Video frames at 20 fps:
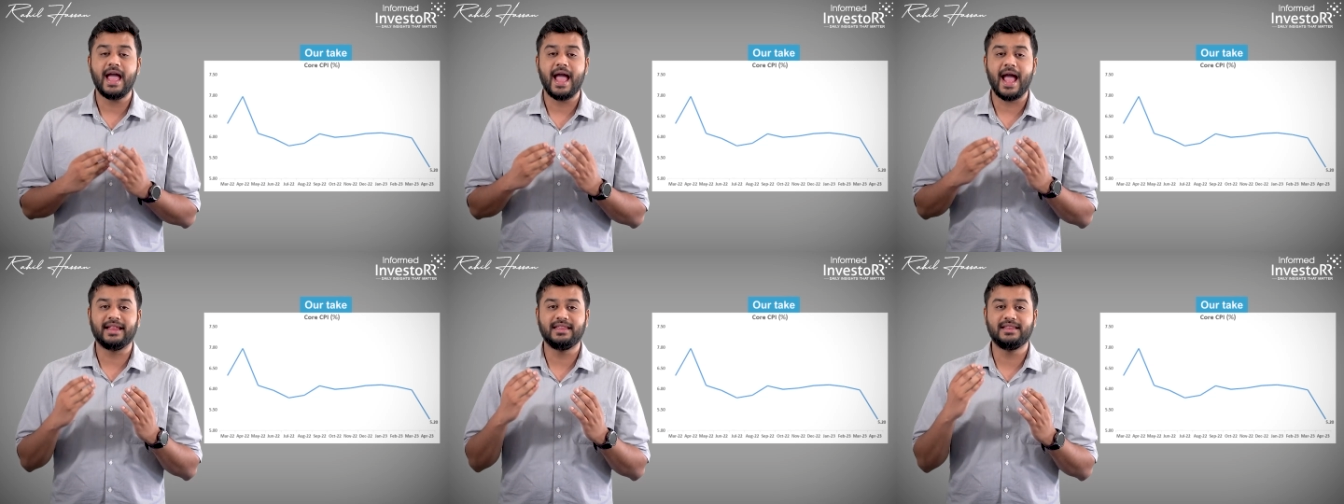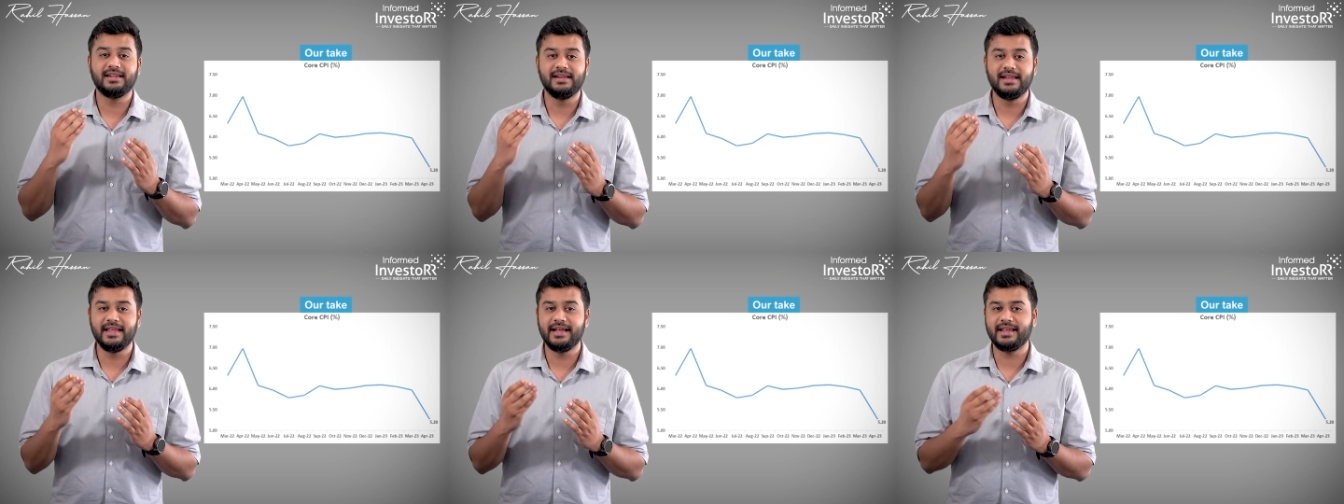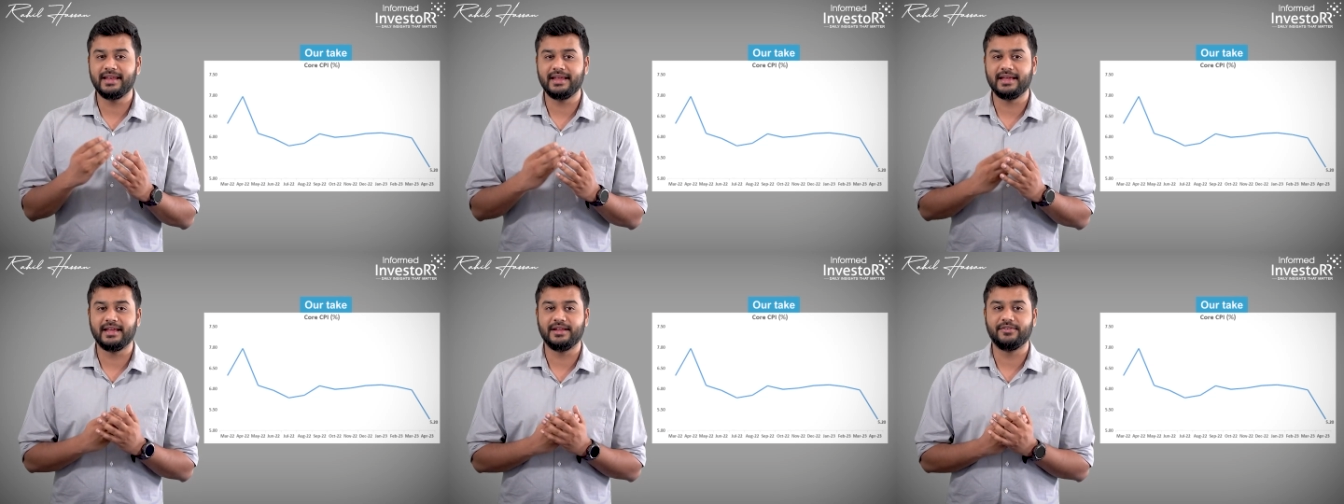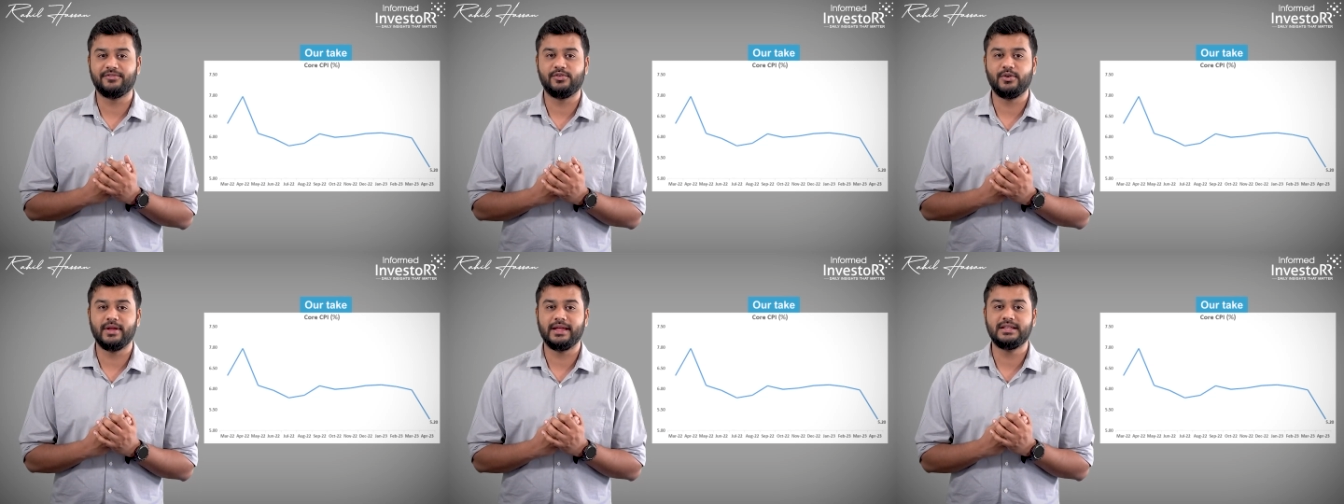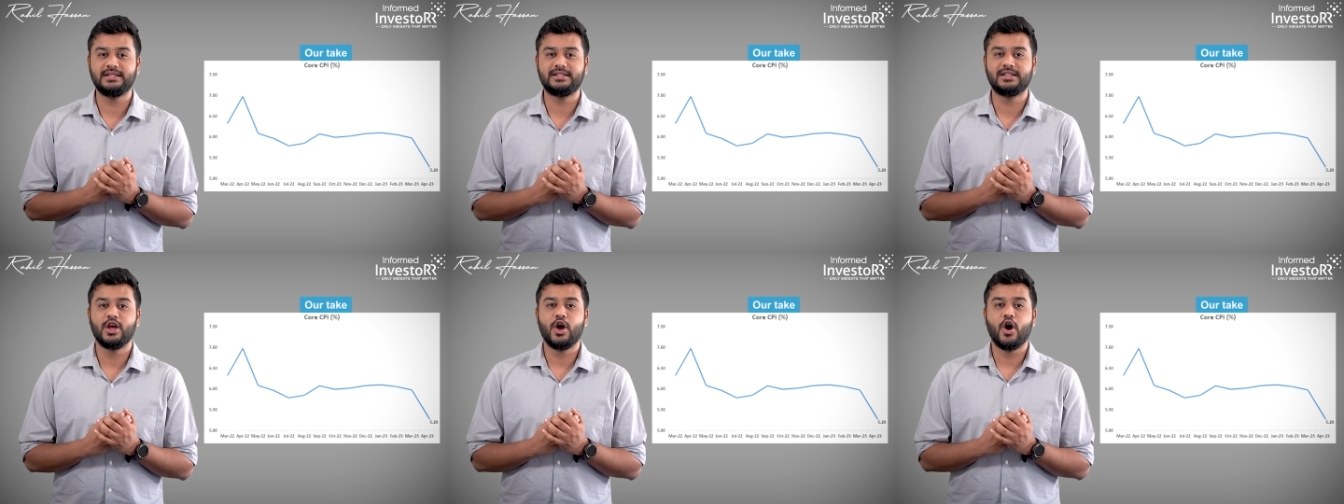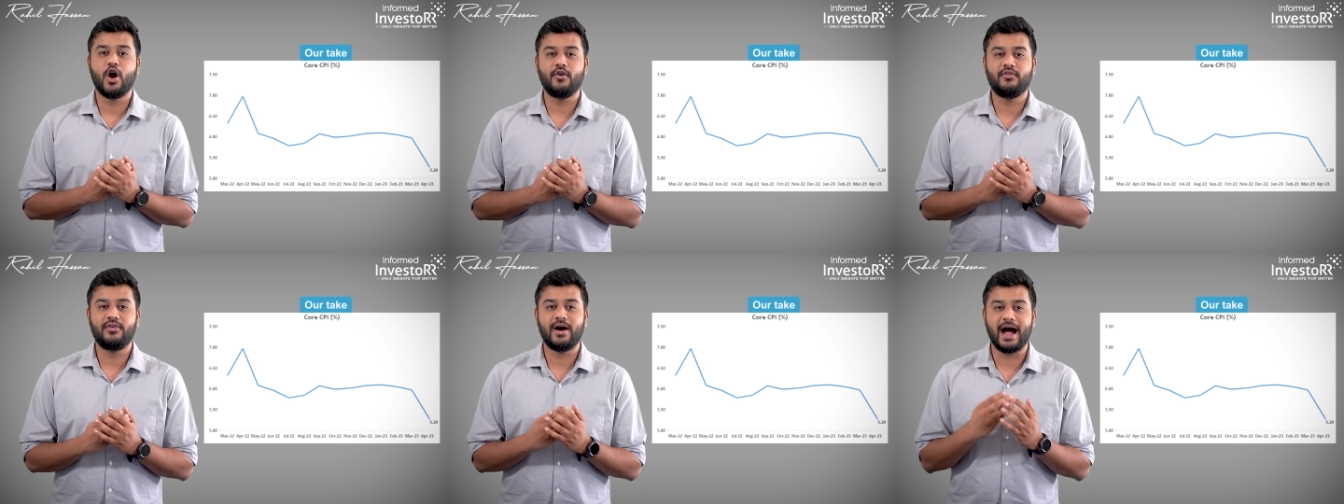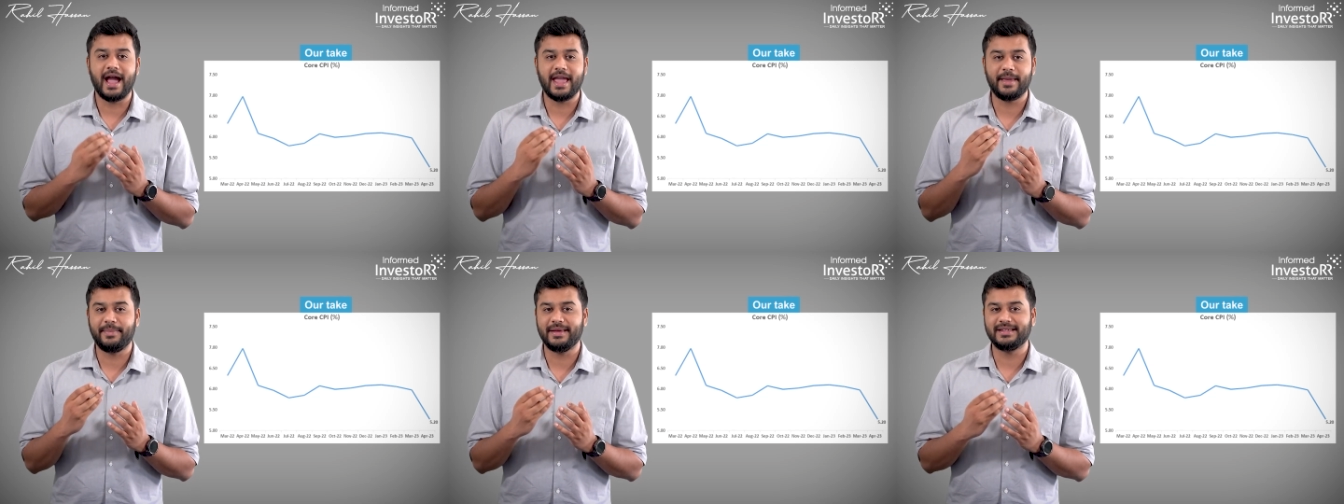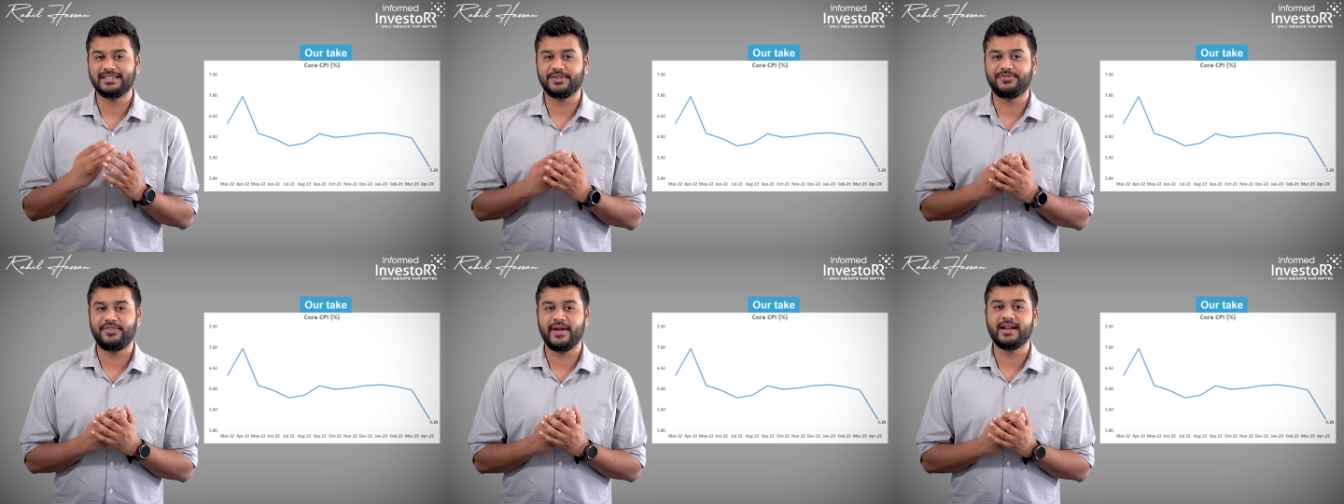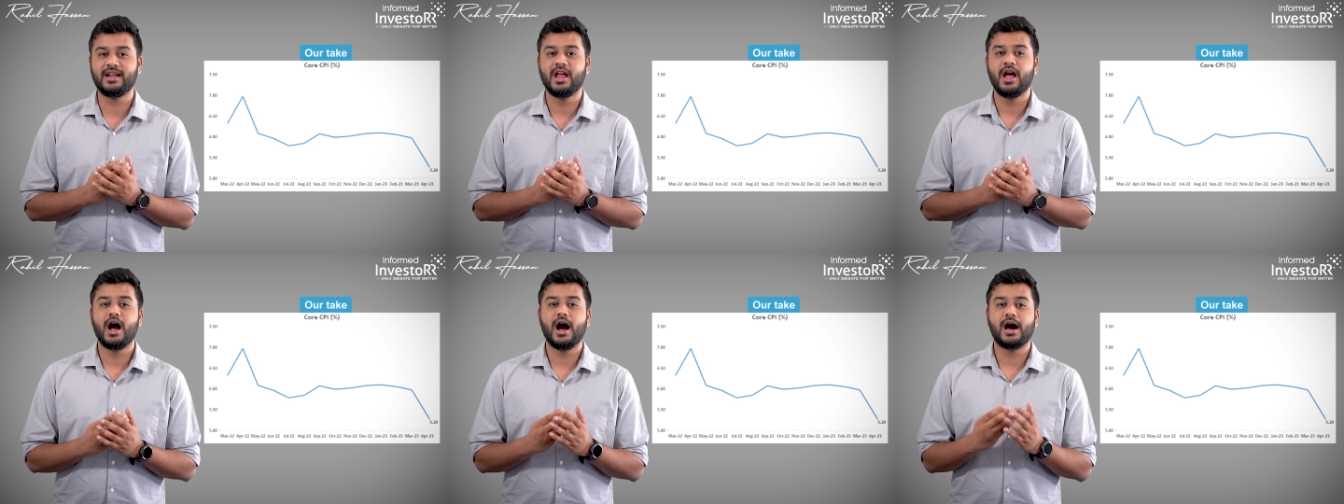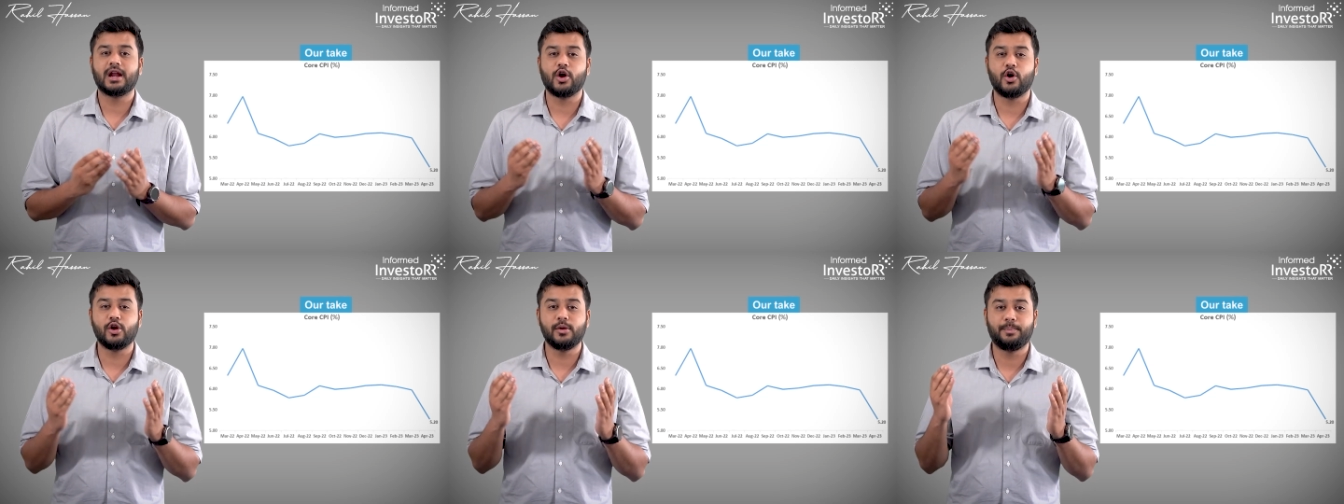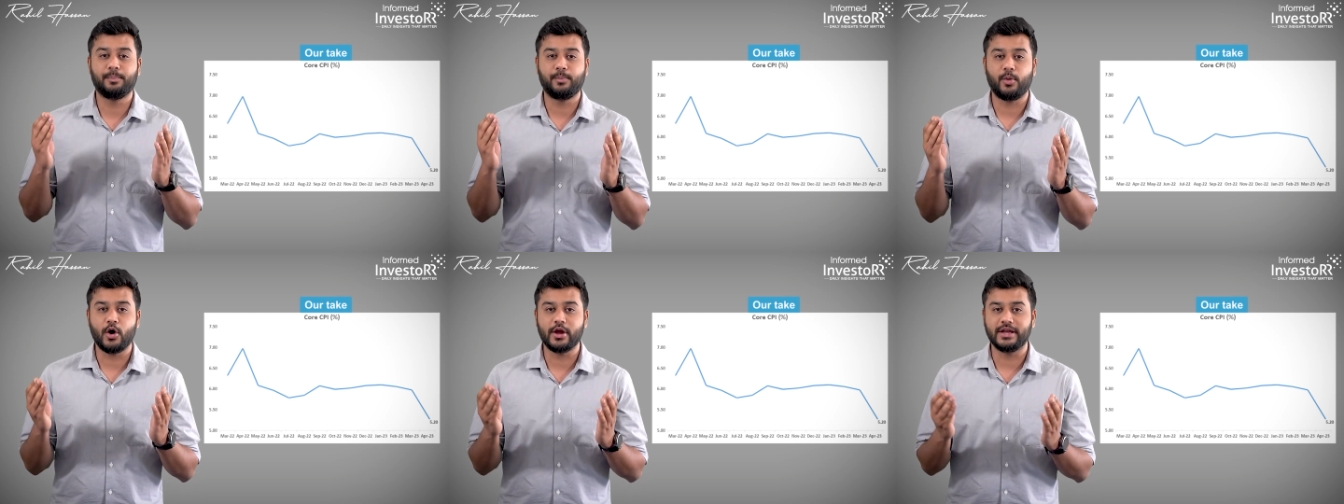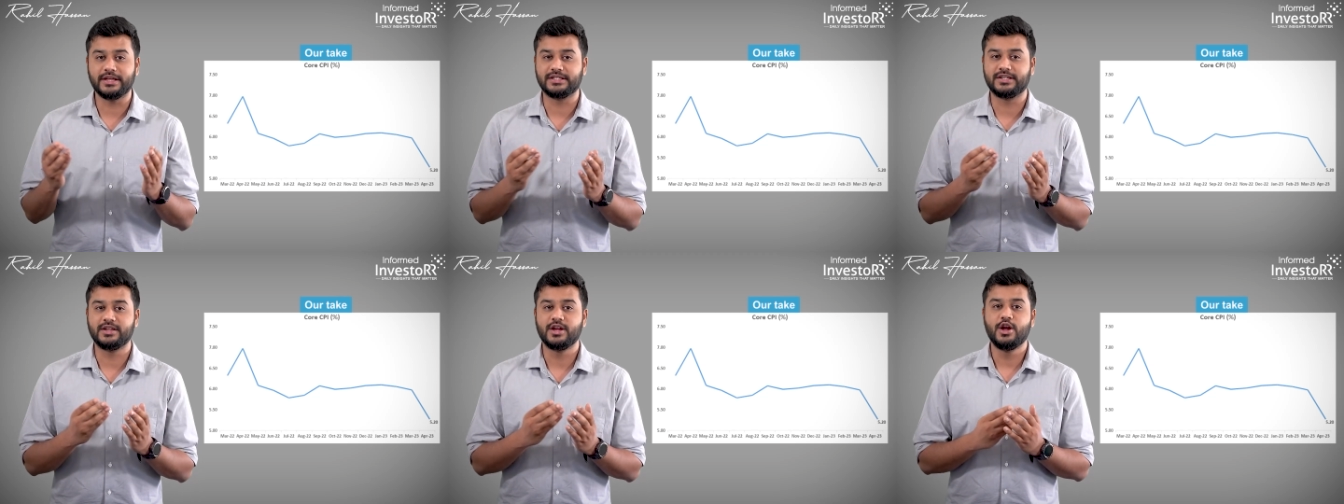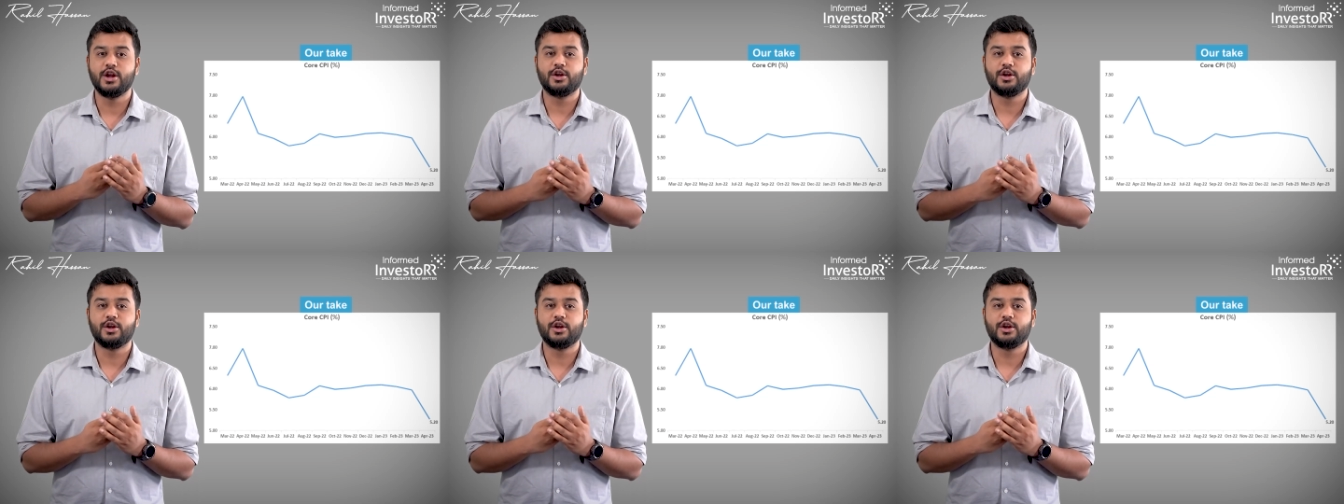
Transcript: and the lingering influence of high base effect are all poised